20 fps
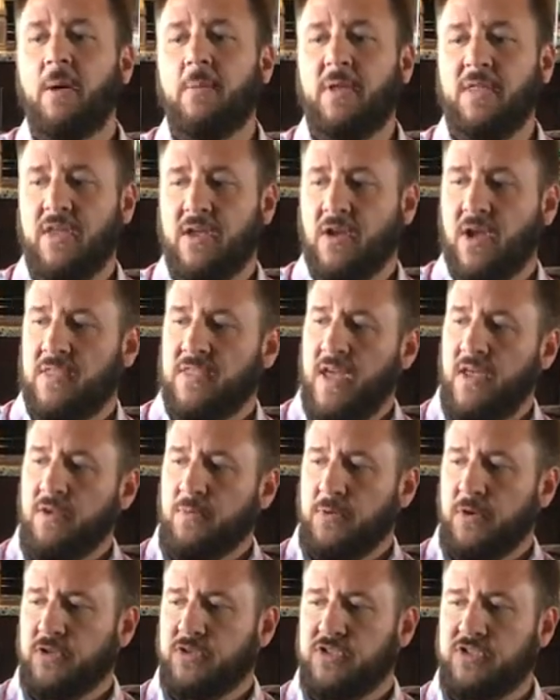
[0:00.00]
But the other
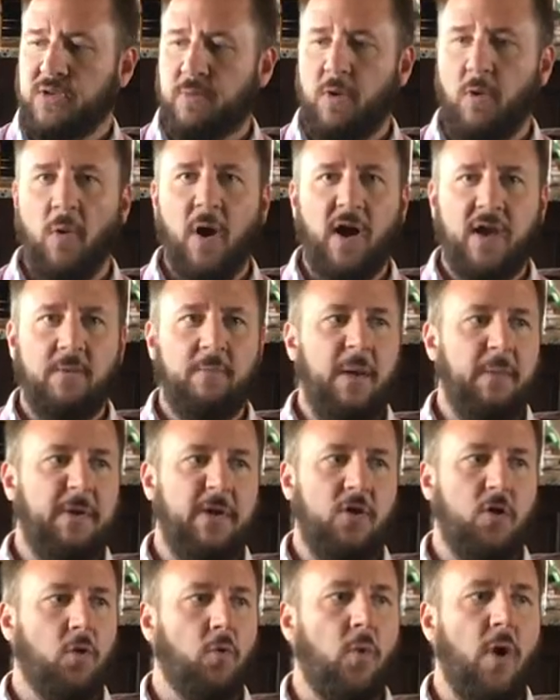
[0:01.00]
person's gonna be walking, maybe
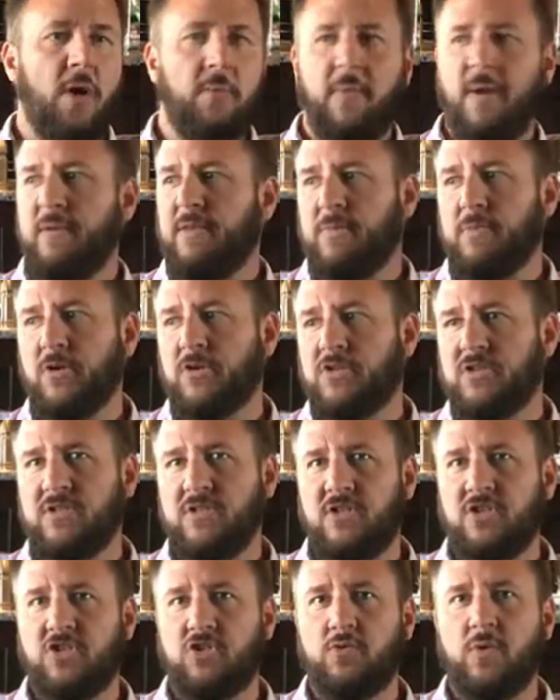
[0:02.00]
the person's
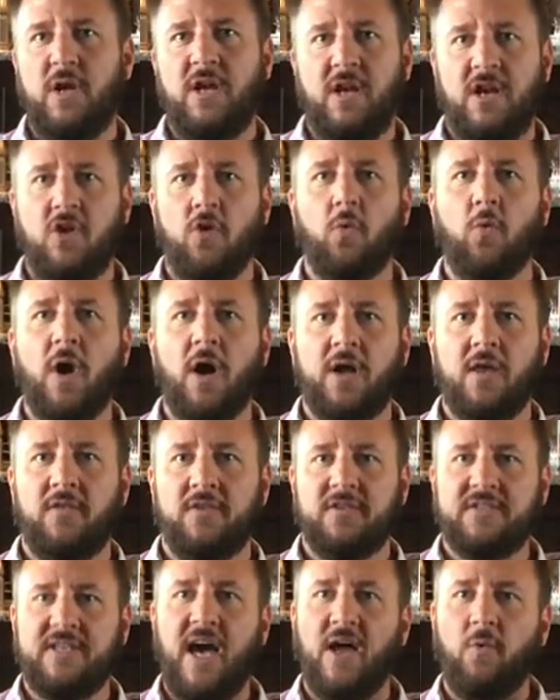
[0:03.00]
in the street and you're walking
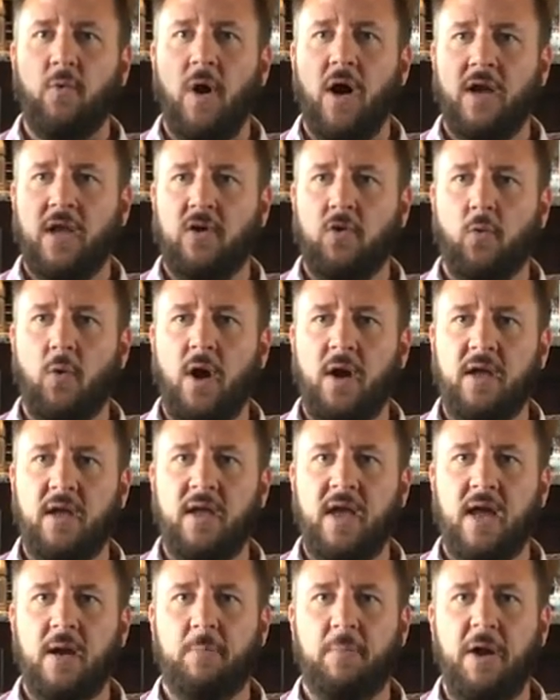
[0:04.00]
the sidewalk and you're walking
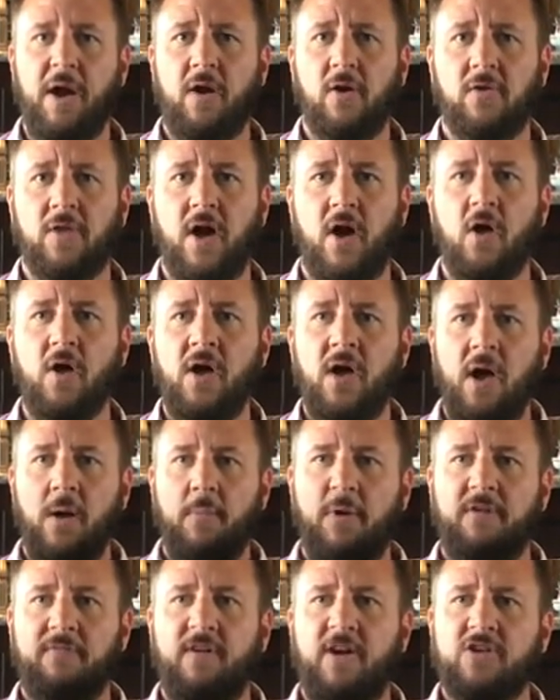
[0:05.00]
kind of parallel,
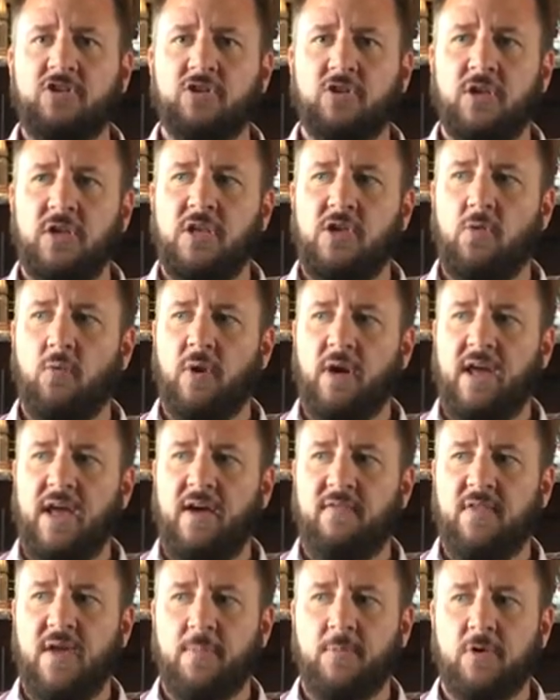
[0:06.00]
but eventually you wanna
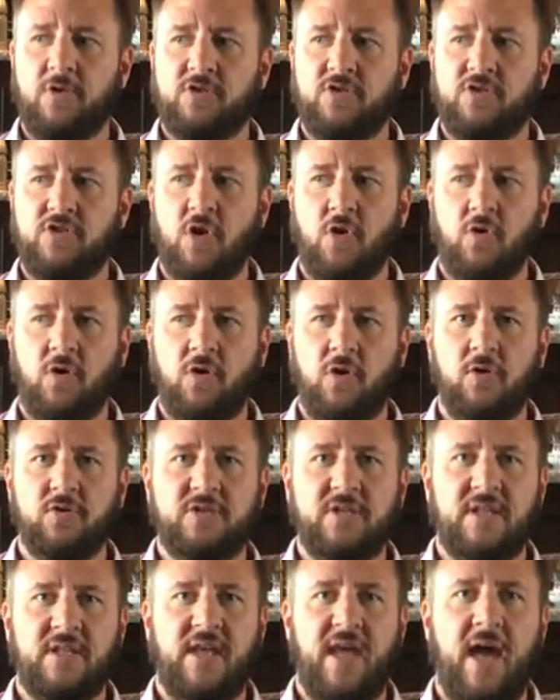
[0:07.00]
have that person start
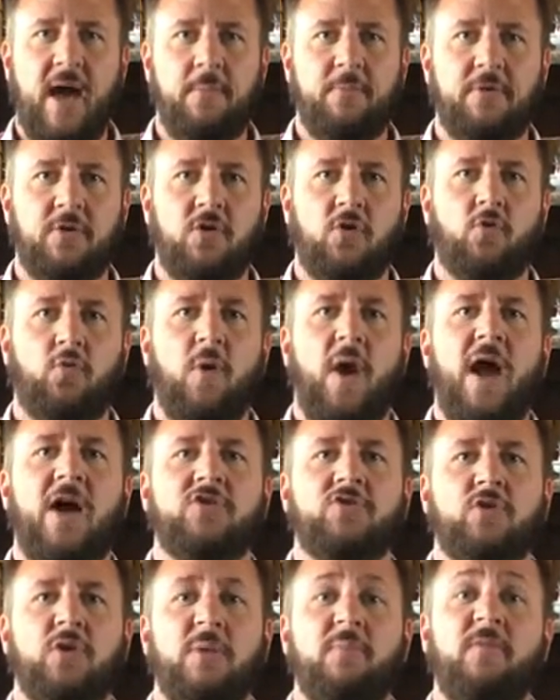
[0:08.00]
closing the gap
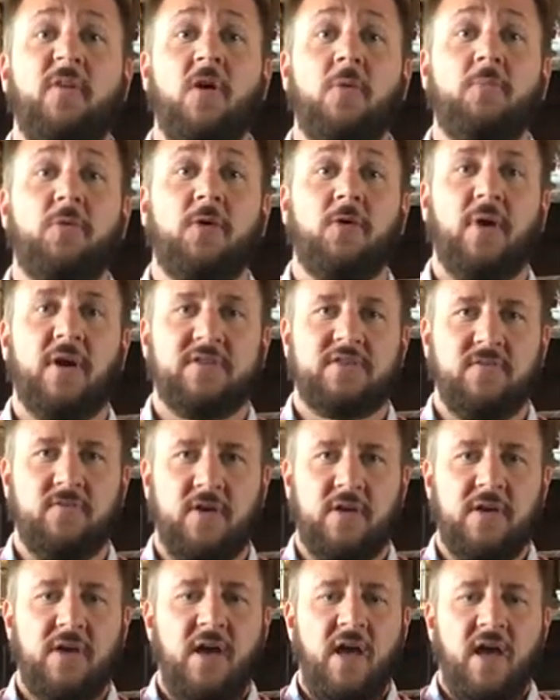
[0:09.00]
gradually, very
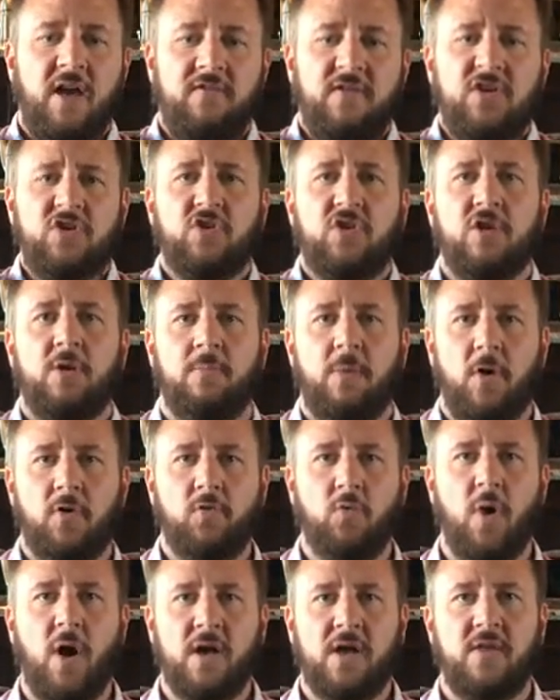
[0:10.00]
progressively. And eventually you're
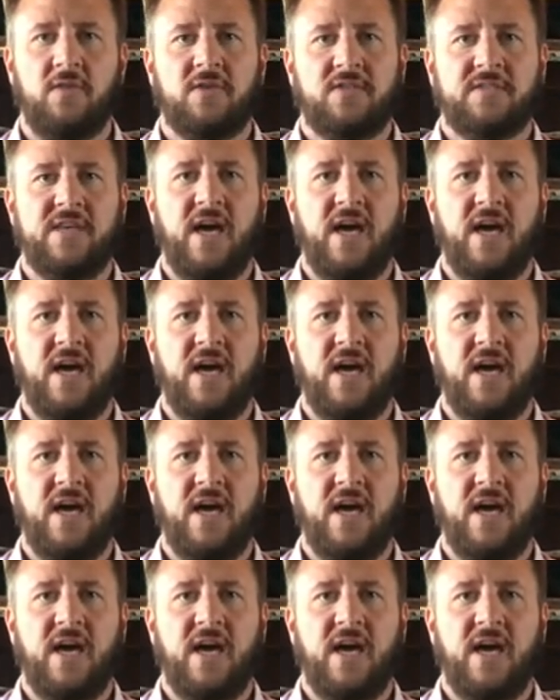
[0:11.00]
both walking the